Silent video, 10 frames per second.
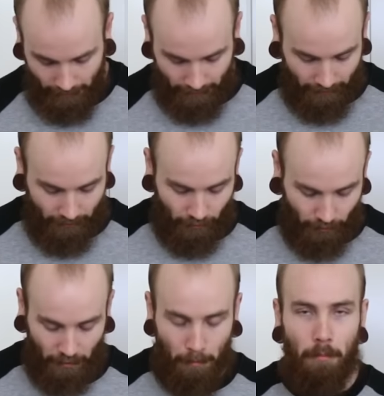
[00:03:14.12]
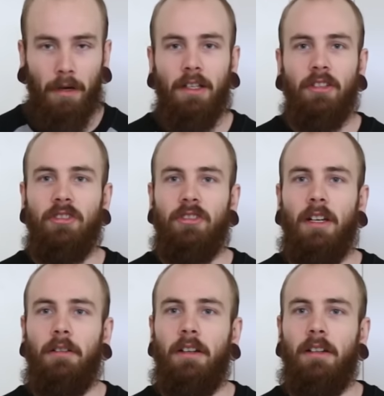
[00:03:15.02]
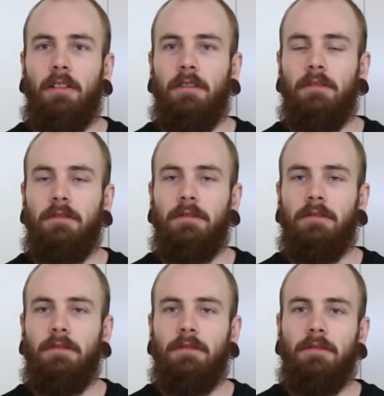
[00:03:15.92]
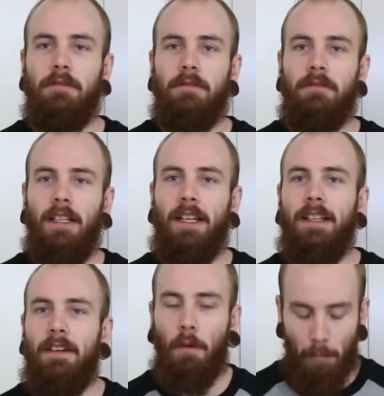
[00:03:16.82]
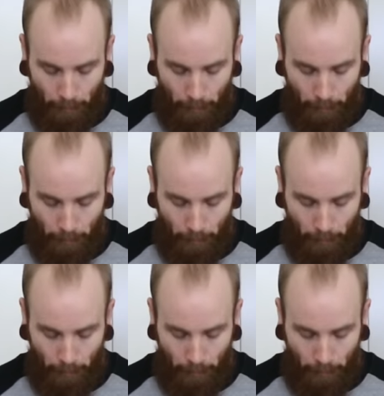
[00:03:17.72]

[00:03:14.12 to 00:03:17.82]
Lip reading: This shows a bulge down here. I can't have a